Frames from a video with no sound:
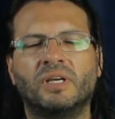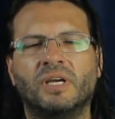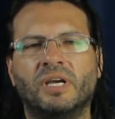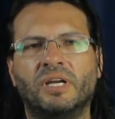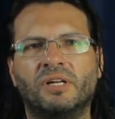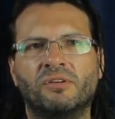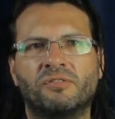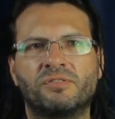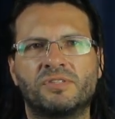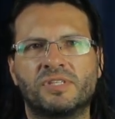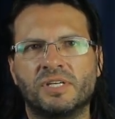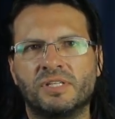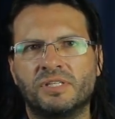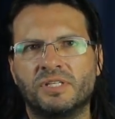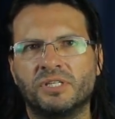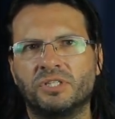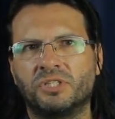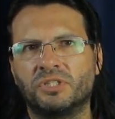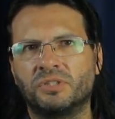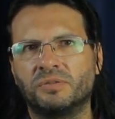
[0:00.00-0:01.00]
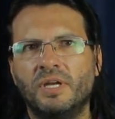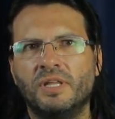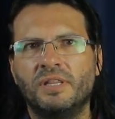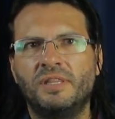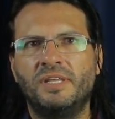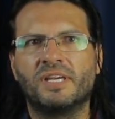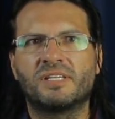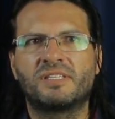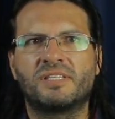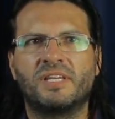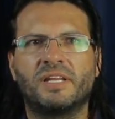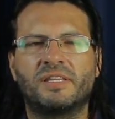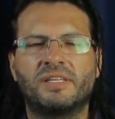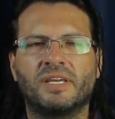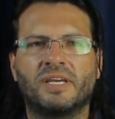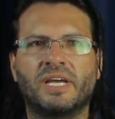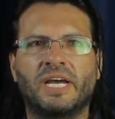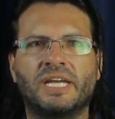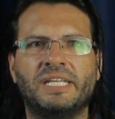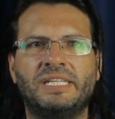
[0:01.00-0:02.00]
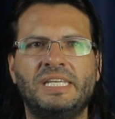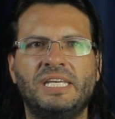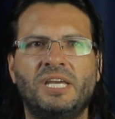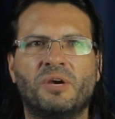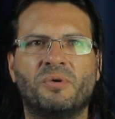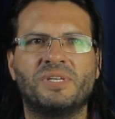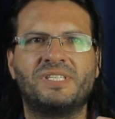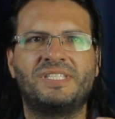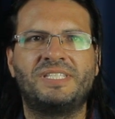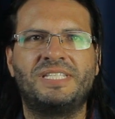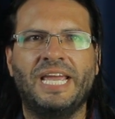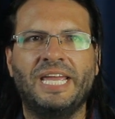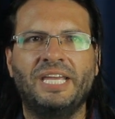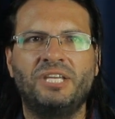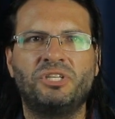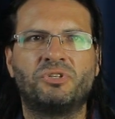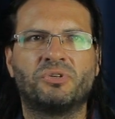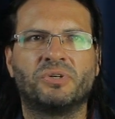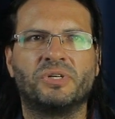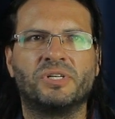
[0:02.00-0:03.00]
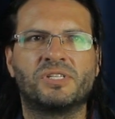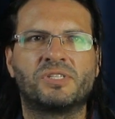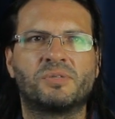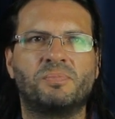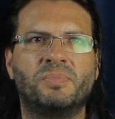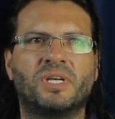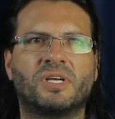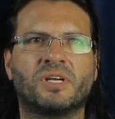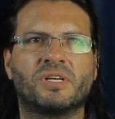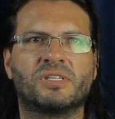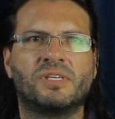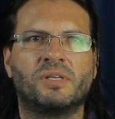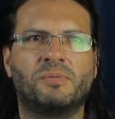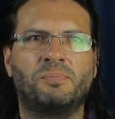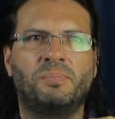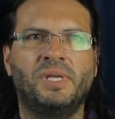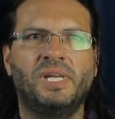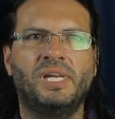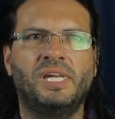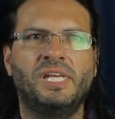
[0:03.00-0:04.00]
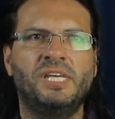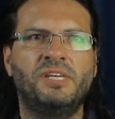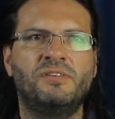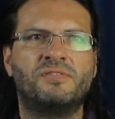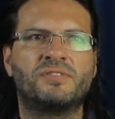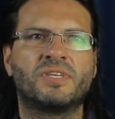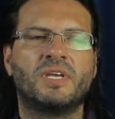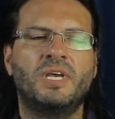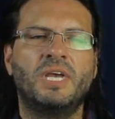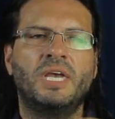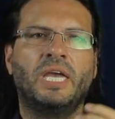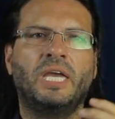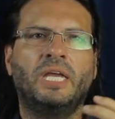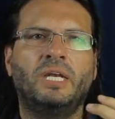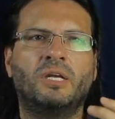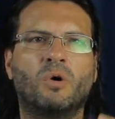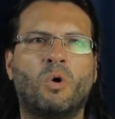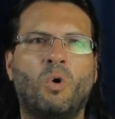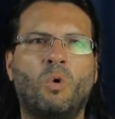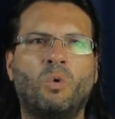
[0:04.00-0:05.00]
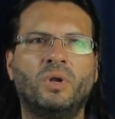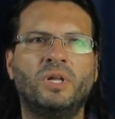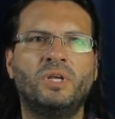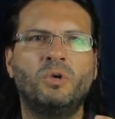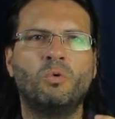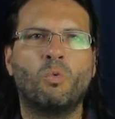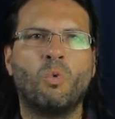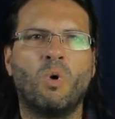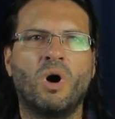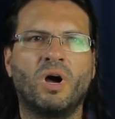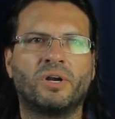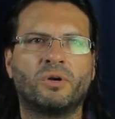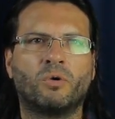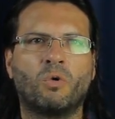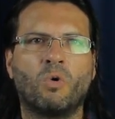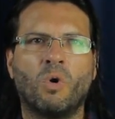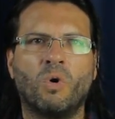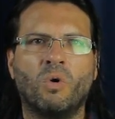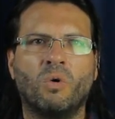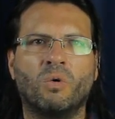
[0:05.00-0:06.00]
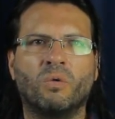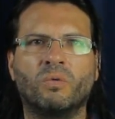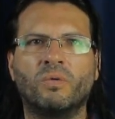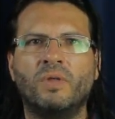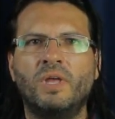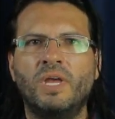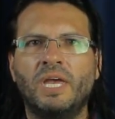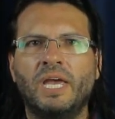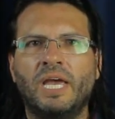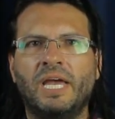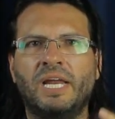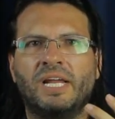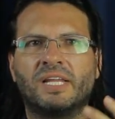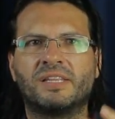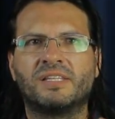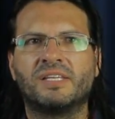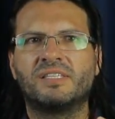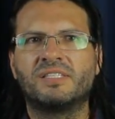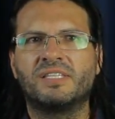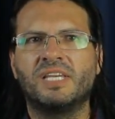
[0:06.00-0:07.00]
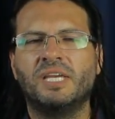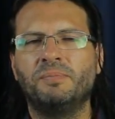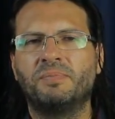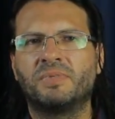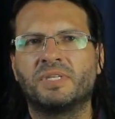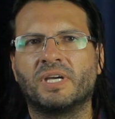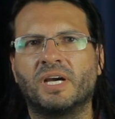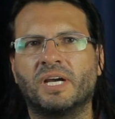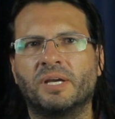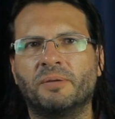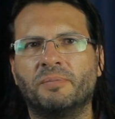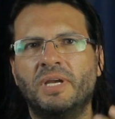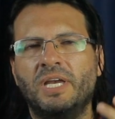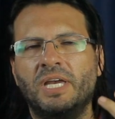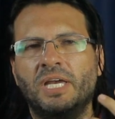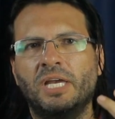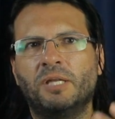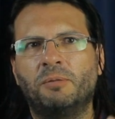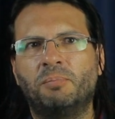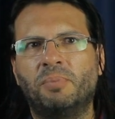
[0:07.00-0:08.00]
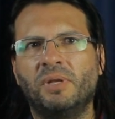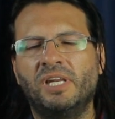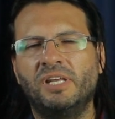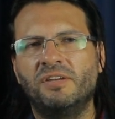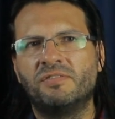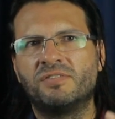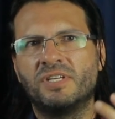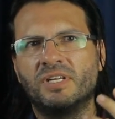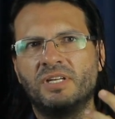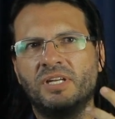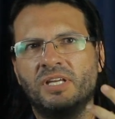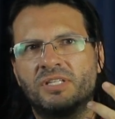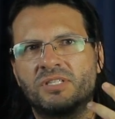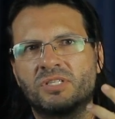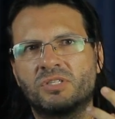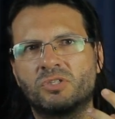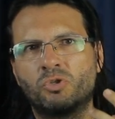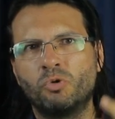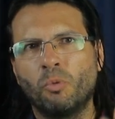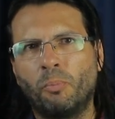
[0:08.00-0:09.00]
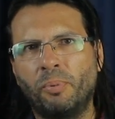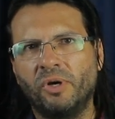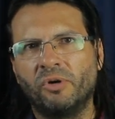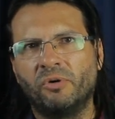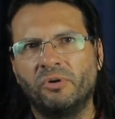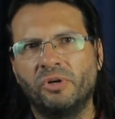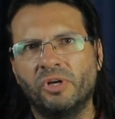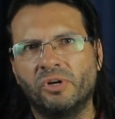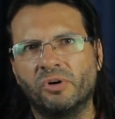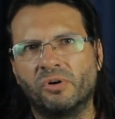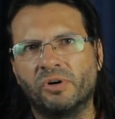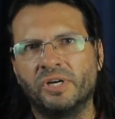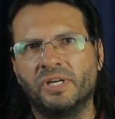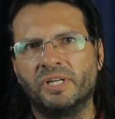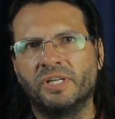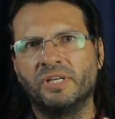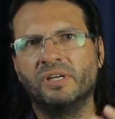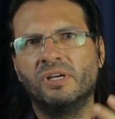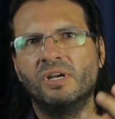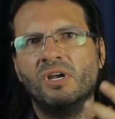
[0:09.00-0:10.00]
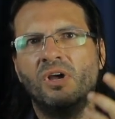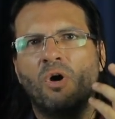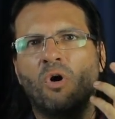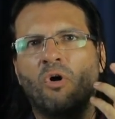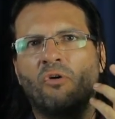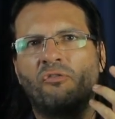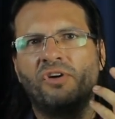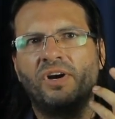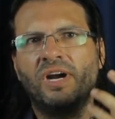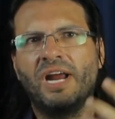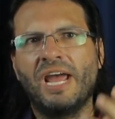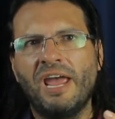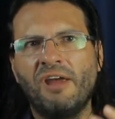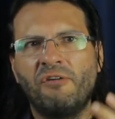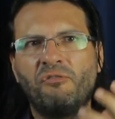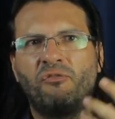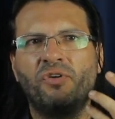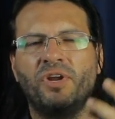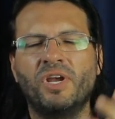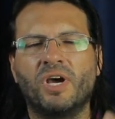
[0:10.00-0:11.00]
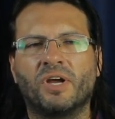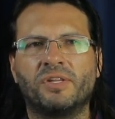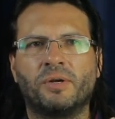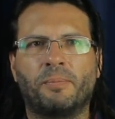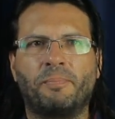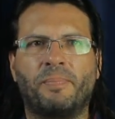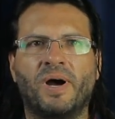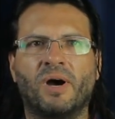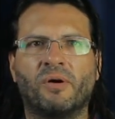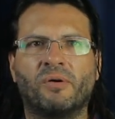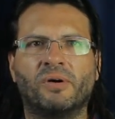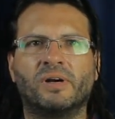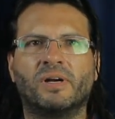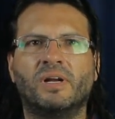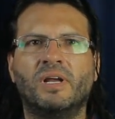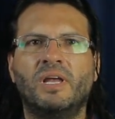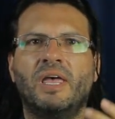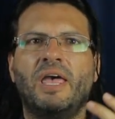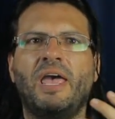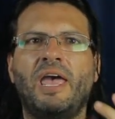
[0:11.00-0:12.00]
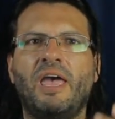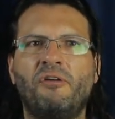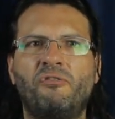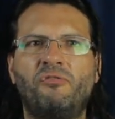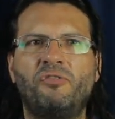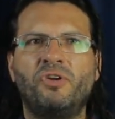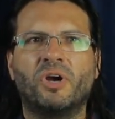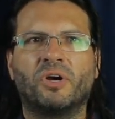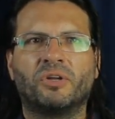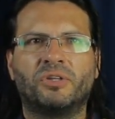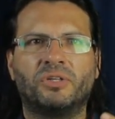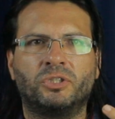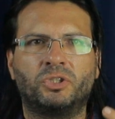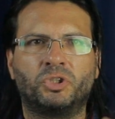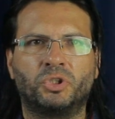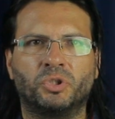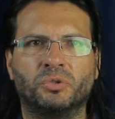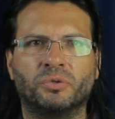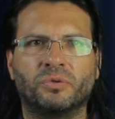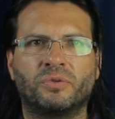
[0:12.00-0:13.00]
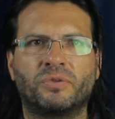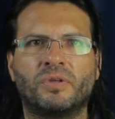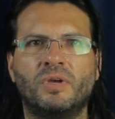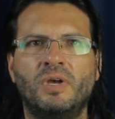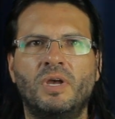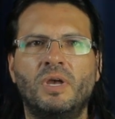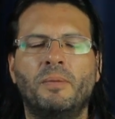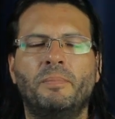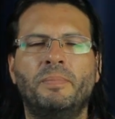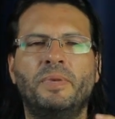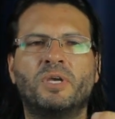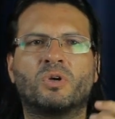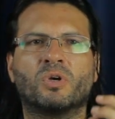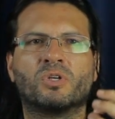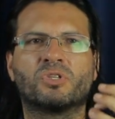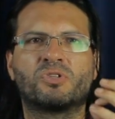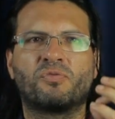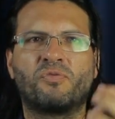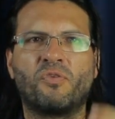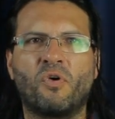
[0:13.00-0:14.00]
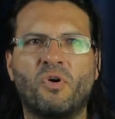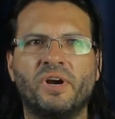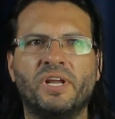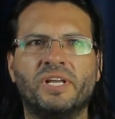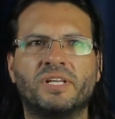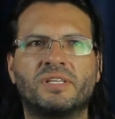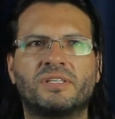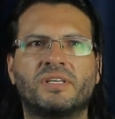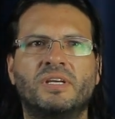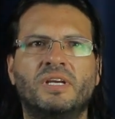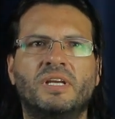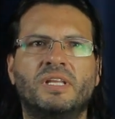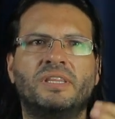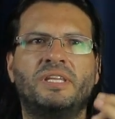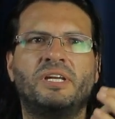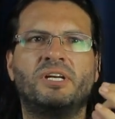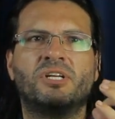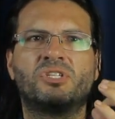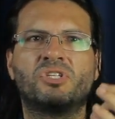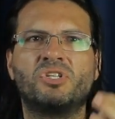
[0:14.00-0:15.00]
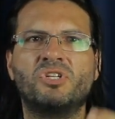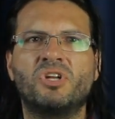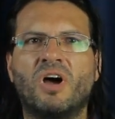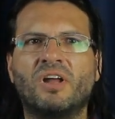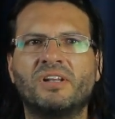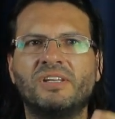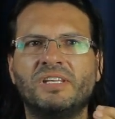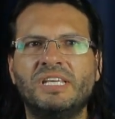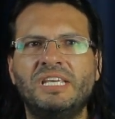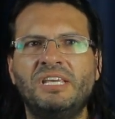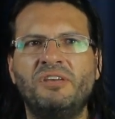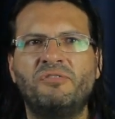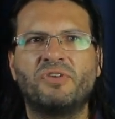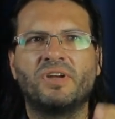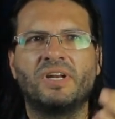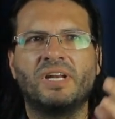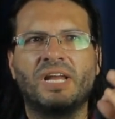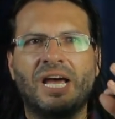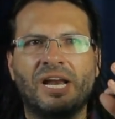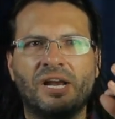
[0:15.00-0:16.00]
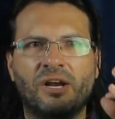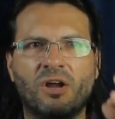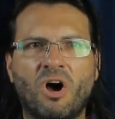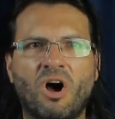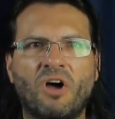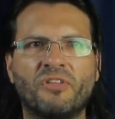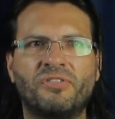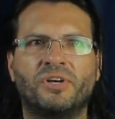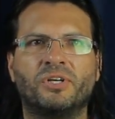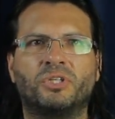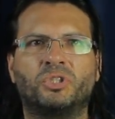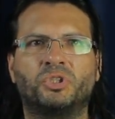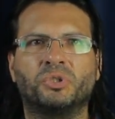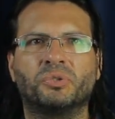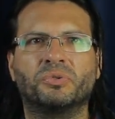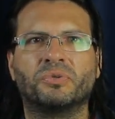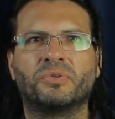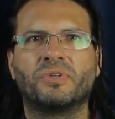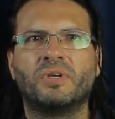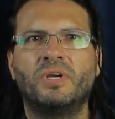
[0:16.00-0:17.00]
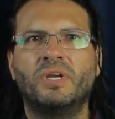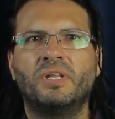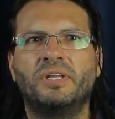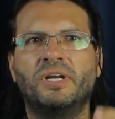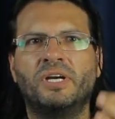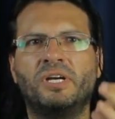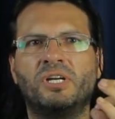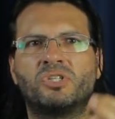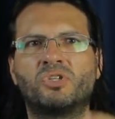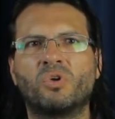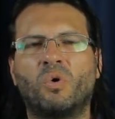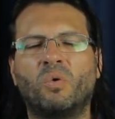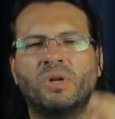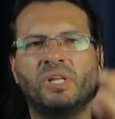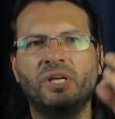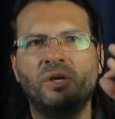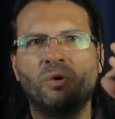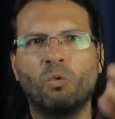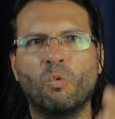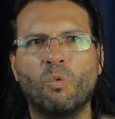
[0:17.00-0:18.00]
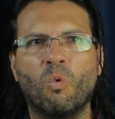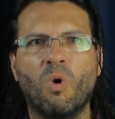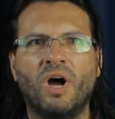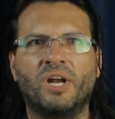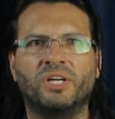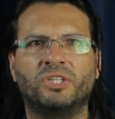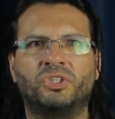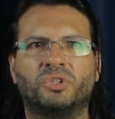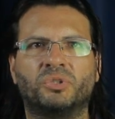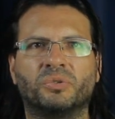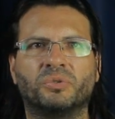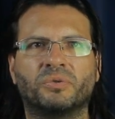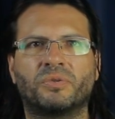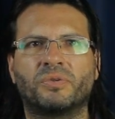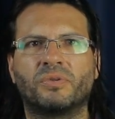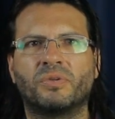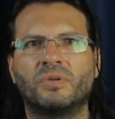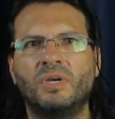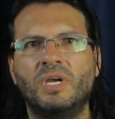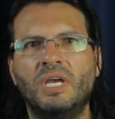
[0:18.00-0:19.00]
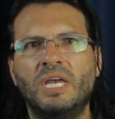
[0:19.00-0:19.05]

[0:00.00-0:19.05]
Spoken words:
End of citation. The ascetic ideal is dangerous because it believes in only one goal, and at the same time, it believes in its superiority over every other power, every other truth, because for it, there is not even an other truth. There is only one truth.